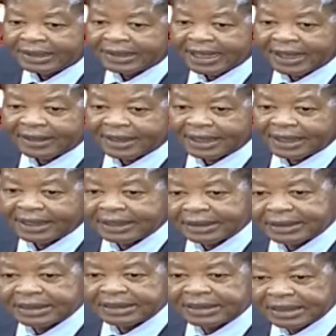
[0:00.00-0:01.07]
The other
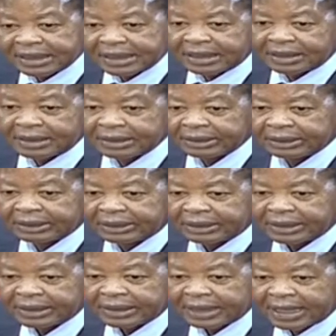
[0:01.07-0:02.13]
greatest thing
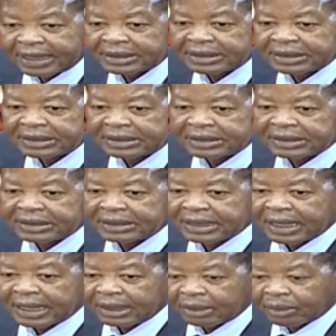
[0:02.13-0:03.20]
that
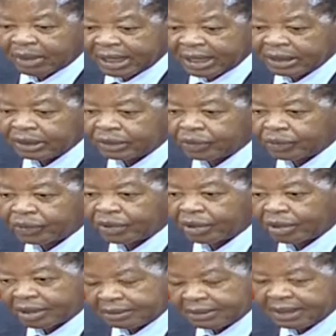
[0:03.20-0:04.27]
we should
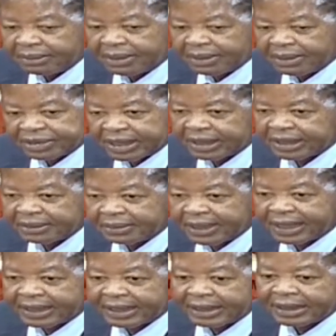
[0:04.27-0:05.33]
all remember Mzee
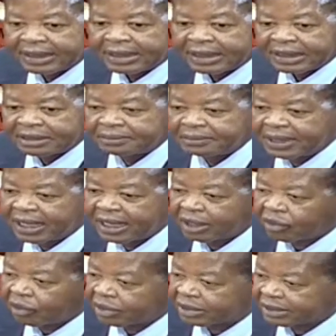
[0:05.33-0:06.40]
Kibaki is being
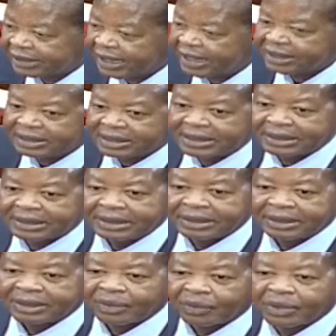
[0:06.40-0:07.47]
content
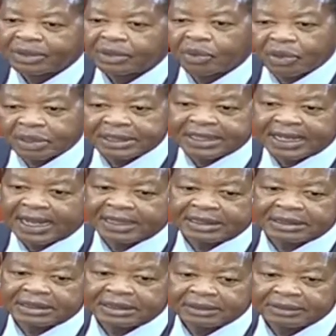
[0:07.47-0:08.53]
with what he
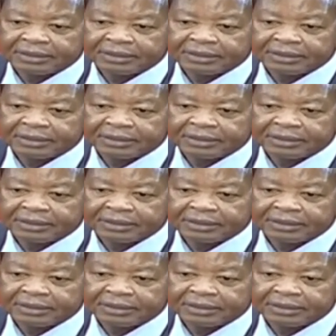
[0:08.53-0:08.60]
has.